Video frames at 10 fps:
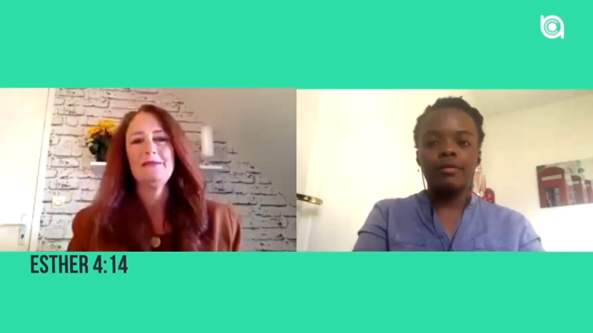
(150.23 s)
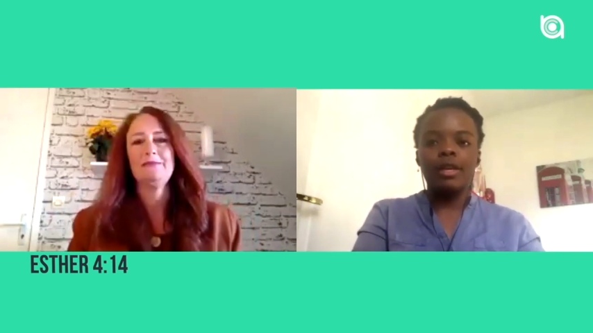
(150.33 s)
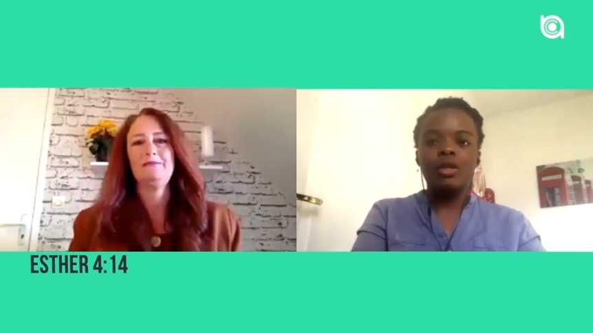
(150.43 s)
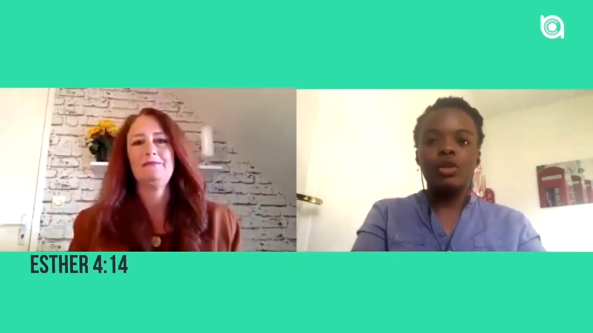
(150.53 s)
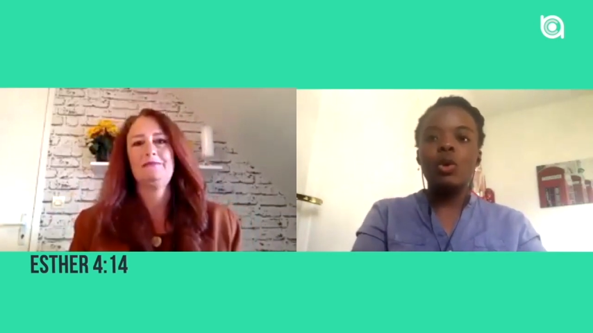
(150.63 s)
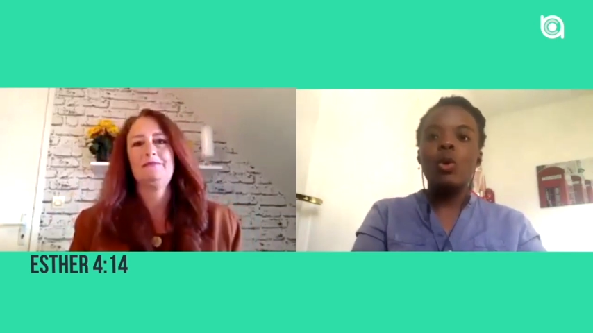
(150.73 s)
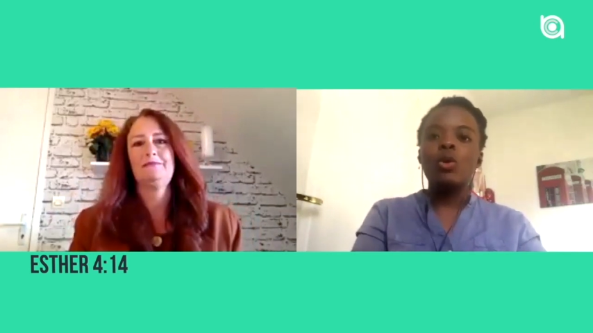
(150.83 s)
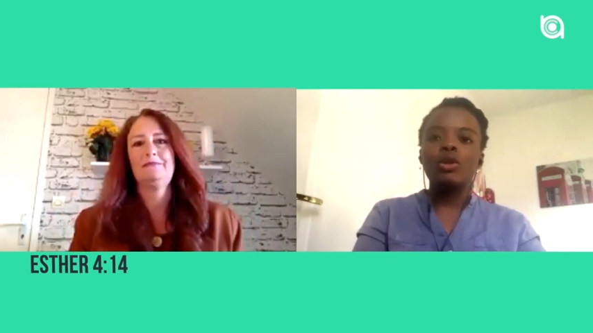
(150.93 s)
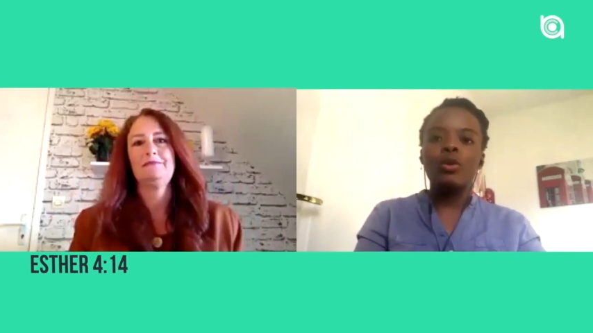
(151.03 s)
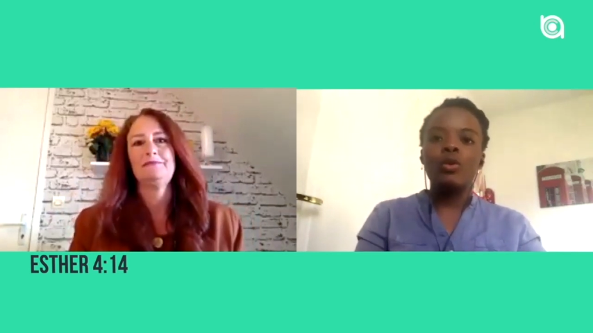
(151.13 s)
Speaker 1: You all
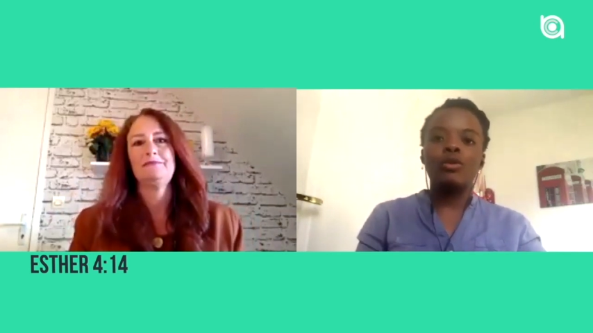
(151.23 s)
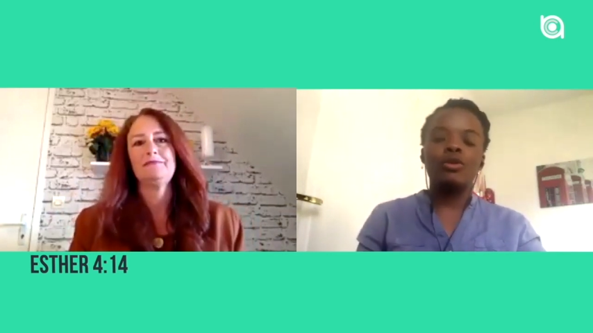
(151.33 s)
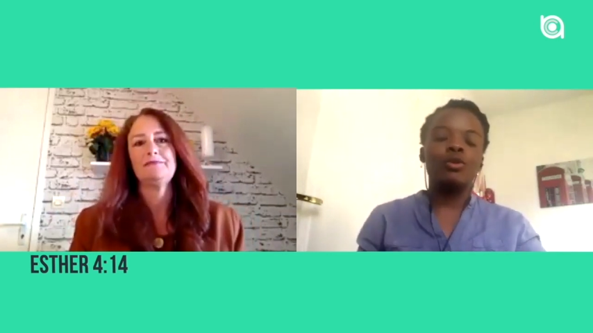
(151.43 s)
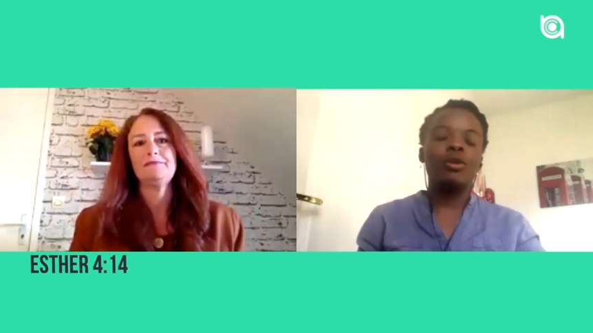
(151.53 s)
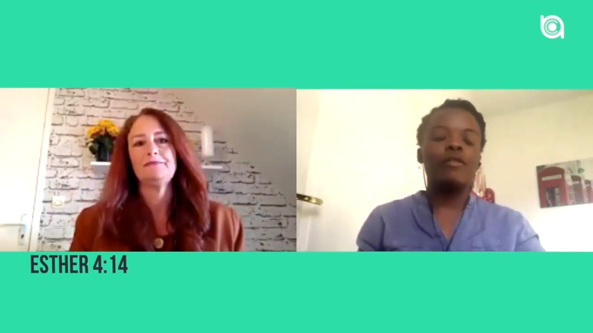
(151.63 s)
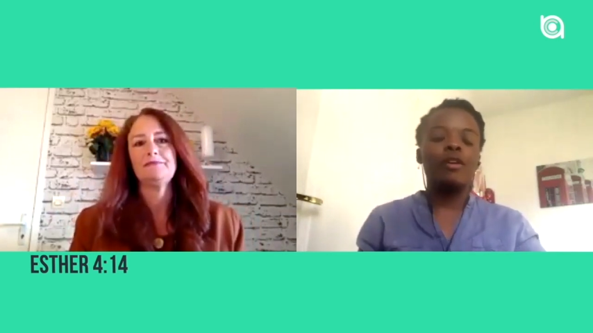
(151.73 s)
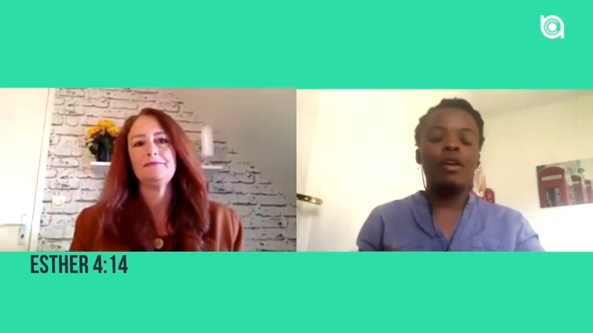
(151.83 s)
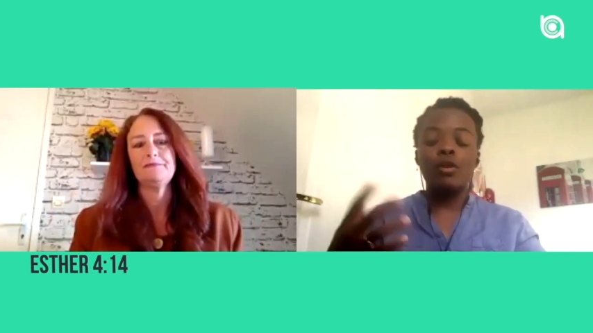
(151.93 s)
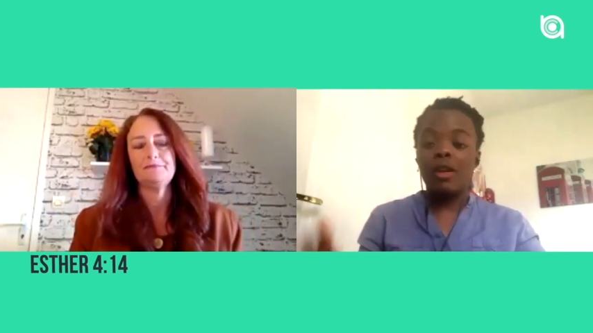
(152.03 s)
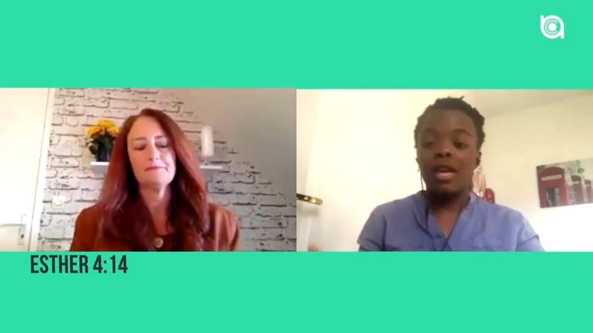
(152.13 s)
know the story of, of
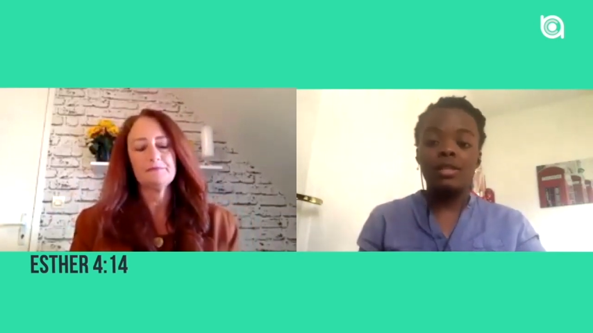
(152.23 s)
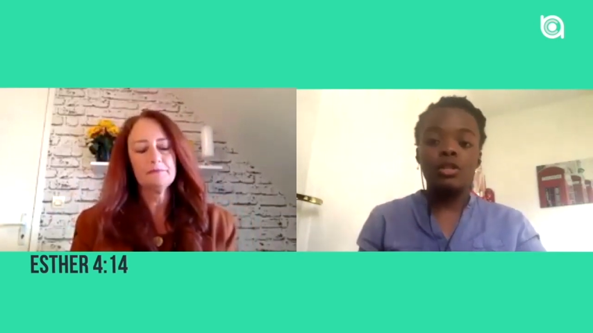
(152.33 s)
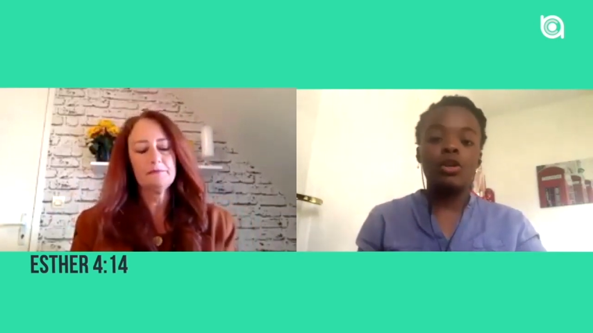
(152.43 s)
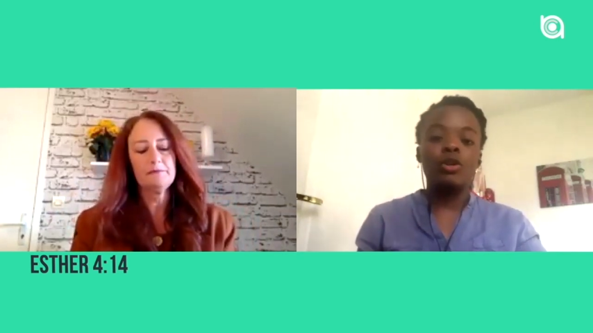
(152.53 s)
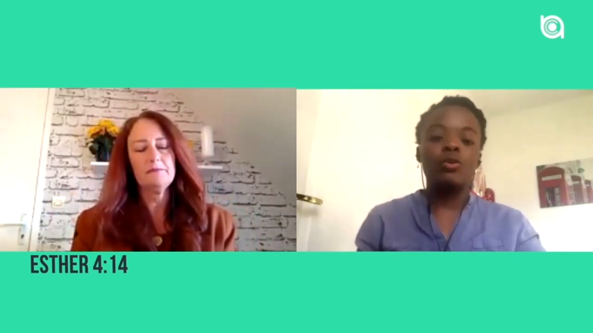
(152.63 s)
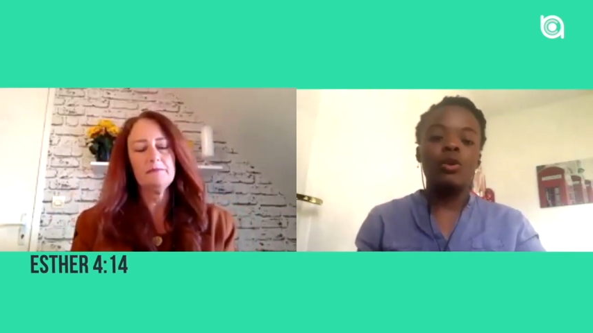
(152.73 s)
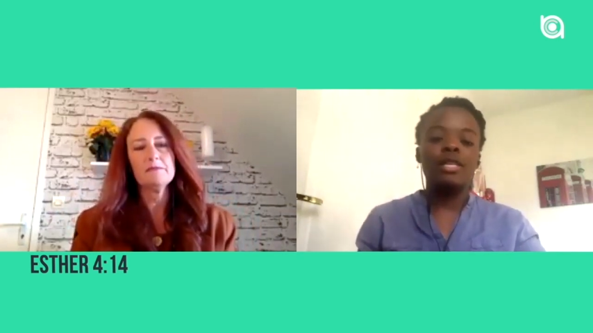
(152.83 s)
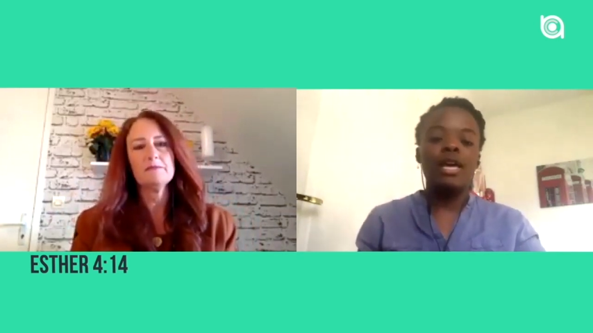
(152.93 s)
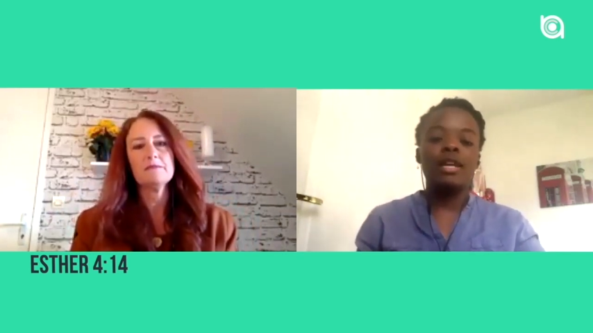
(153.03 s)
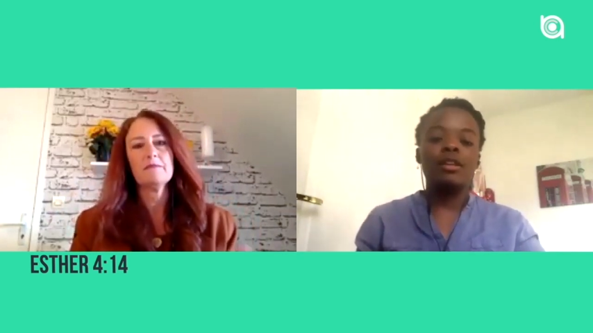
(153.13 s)
Esther who has
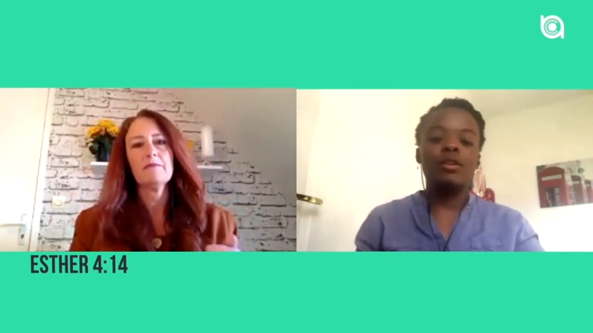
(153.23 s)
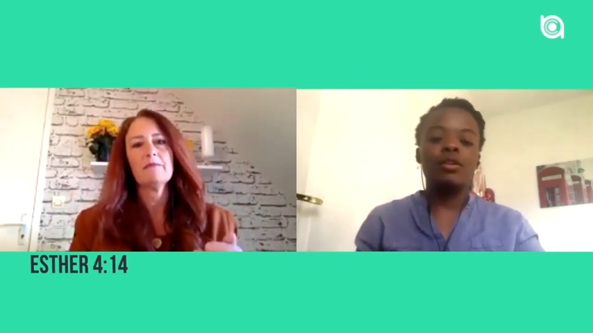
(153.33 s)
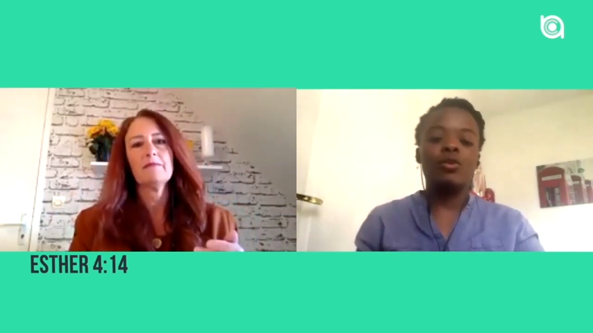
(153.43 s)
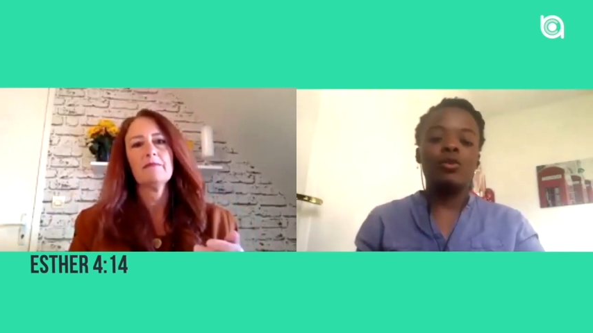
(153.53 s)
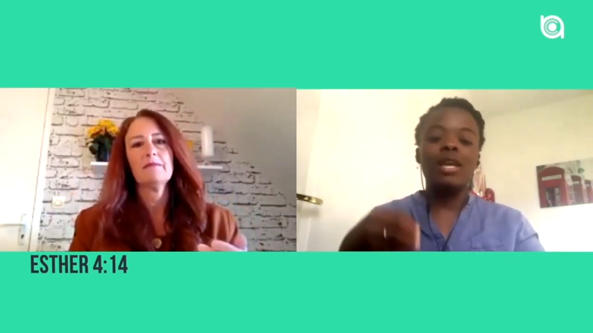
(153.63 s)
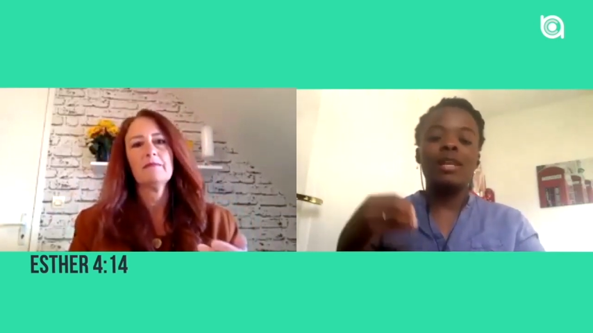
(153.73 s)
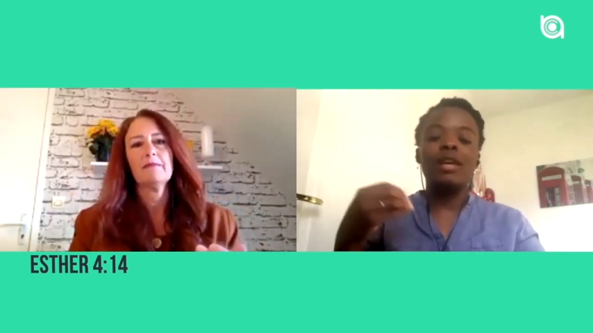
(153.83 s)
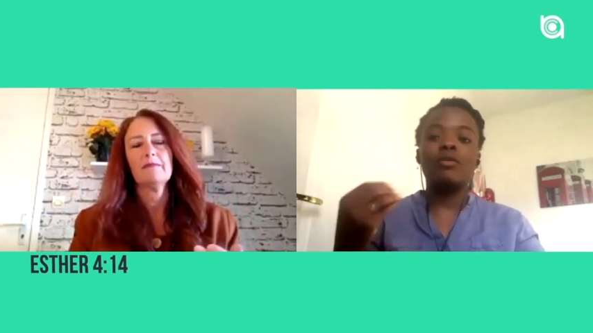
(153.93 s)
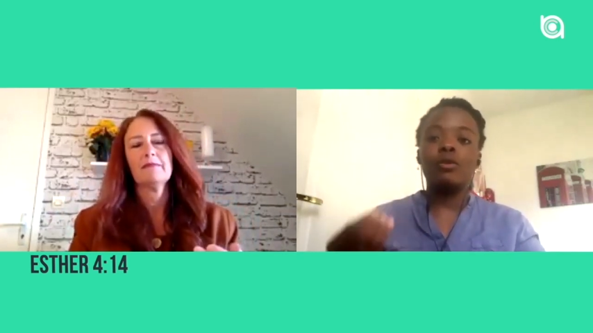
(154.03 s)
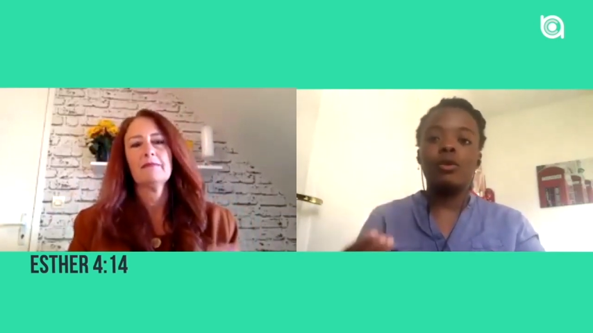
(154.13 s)
had a great
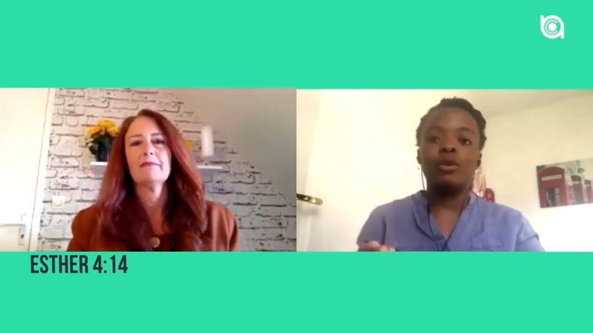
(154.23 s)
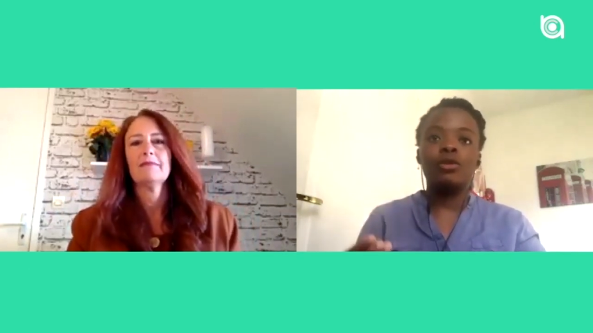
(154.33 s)
influence